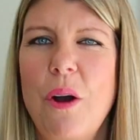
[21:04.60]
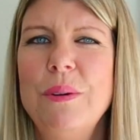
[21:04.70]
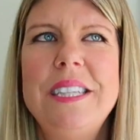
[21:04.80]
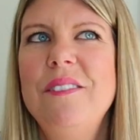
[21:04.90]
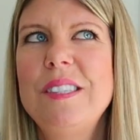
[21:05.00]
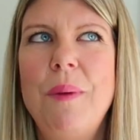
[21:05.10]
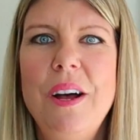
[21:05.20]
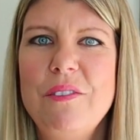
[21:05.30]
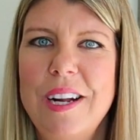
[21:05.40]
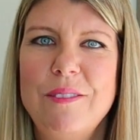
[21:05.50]
always have a
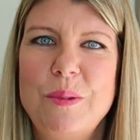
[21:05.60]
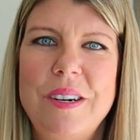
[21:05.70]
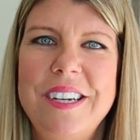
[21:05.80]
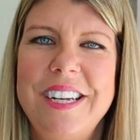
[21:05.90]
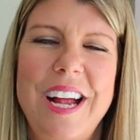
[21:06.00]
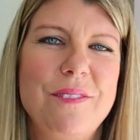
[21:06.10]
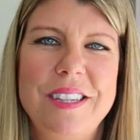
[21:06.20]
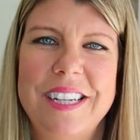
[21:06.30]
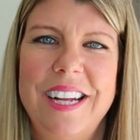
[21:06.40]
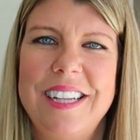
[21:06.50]
smile for everyone and
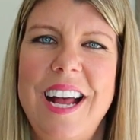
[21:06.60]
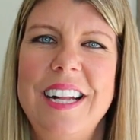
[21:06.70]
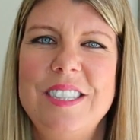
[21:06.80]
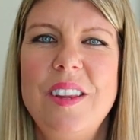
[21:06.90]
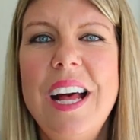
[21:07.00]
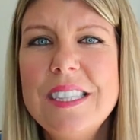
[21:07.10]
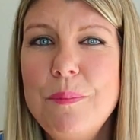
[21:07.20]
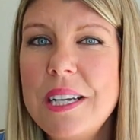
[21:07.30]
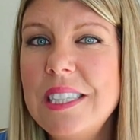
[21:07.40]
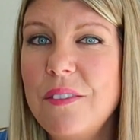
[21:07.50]
everything like that. And so that's a
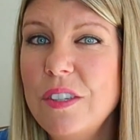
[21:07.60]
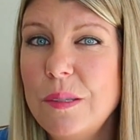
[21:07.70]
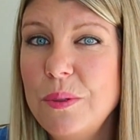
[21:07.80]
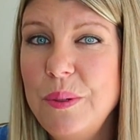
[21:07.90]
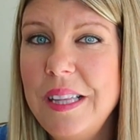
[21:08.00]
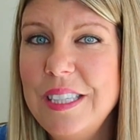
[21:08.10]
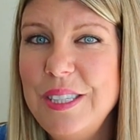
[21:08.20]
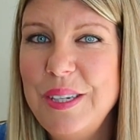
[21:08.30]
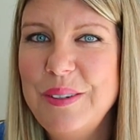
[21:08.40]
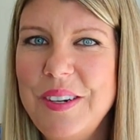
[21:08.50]
big difference between the
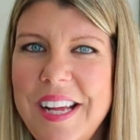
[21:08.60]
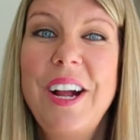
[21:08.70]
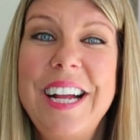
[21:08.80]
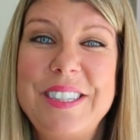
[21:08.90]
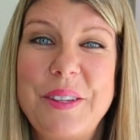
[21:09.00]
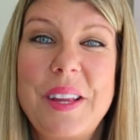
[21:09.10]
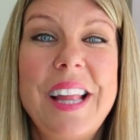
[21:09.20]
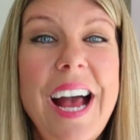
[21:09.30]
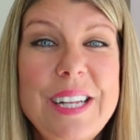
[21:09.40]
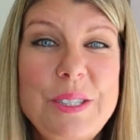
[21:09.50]
two. Okay, so the
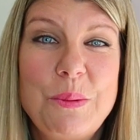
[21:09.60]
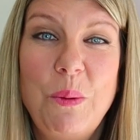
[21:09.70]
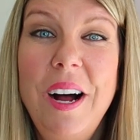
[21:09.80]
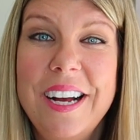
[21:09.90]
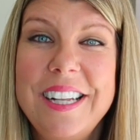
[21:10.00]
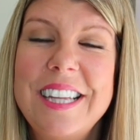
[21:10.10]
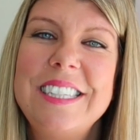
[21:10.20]
last one, the